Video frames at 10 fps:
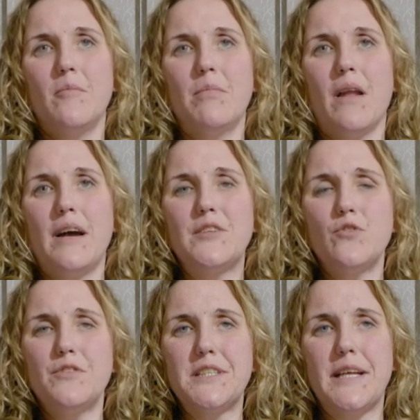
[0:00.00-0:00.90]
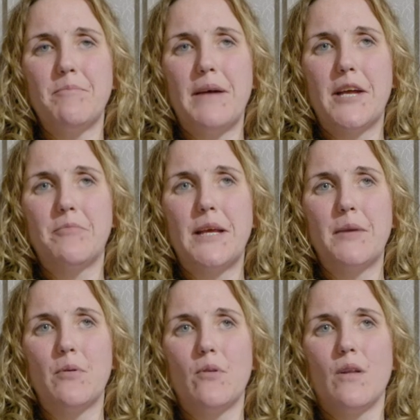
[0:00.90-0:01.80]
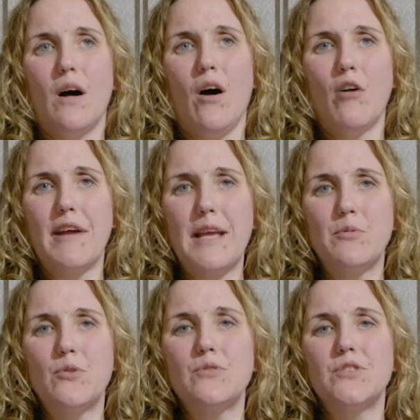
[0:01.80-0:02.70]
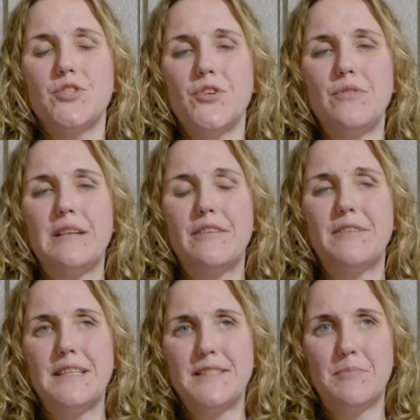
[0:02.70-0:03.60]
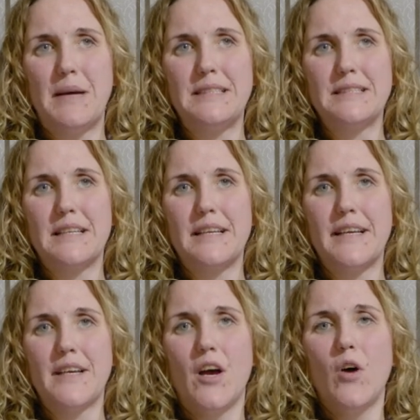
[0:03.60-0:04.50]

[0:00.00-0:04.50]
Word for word: blind or visually impaired people are able to live independently